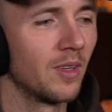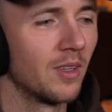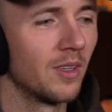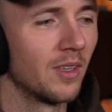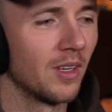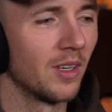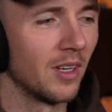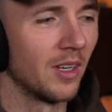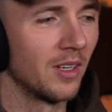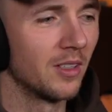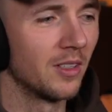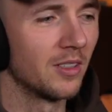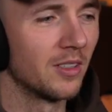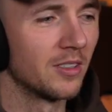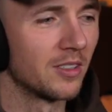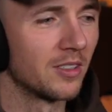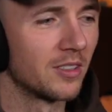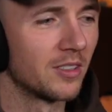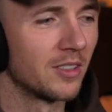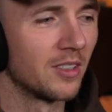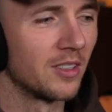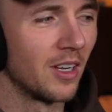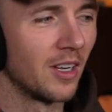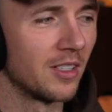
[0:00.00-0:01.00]

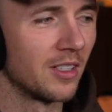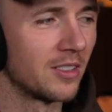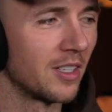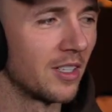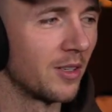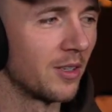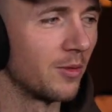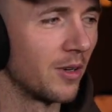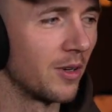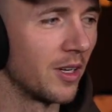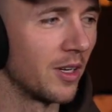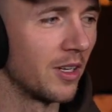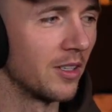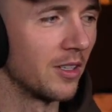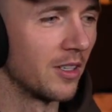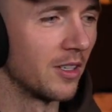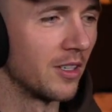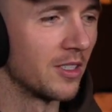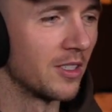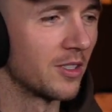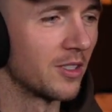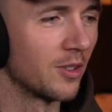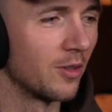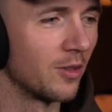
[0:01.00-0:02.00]
I tell you what,
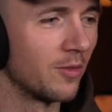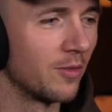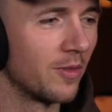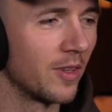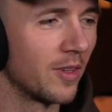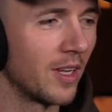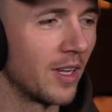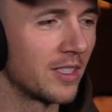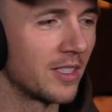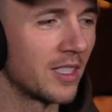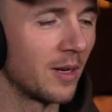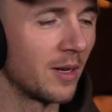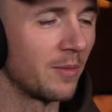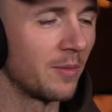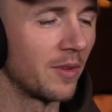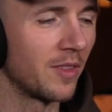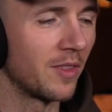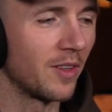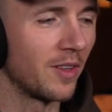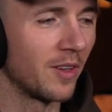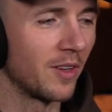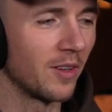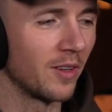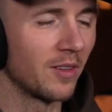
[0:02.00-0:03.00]
England is good for that type of
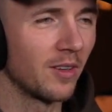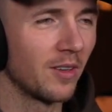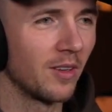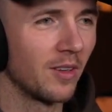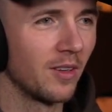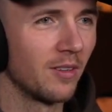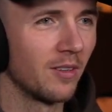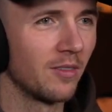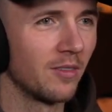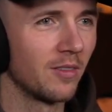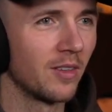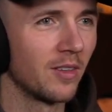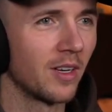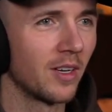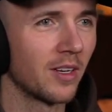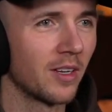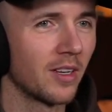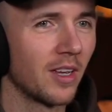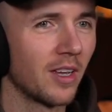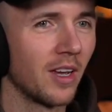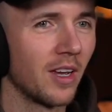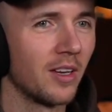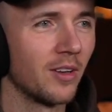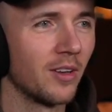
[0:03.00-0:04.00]
thing, like
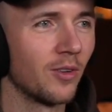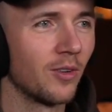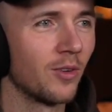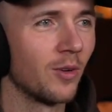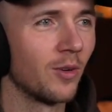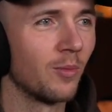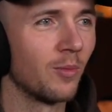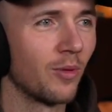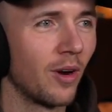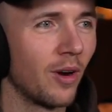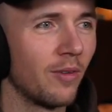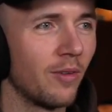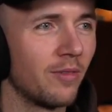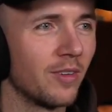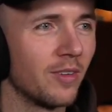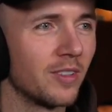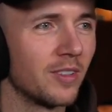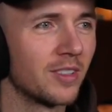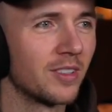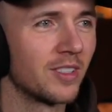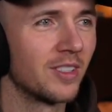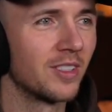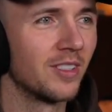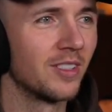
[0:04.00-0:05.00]
getting a good
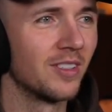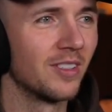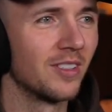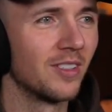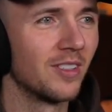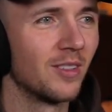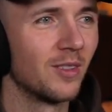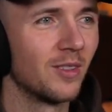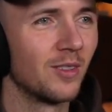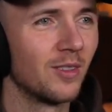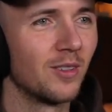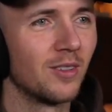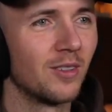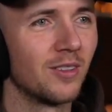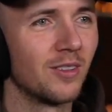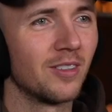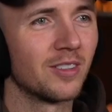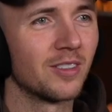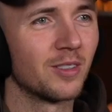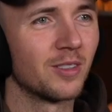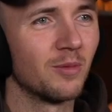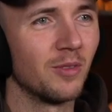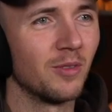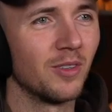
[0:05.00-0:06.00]
breakfast or
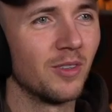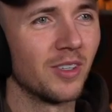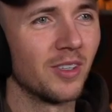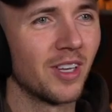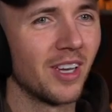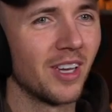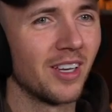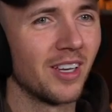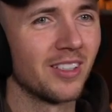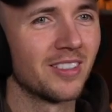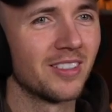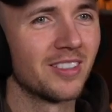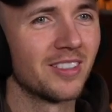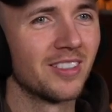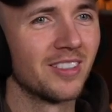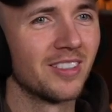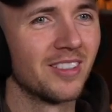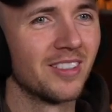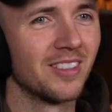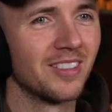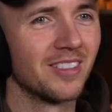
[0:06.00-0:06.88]
some little cakes.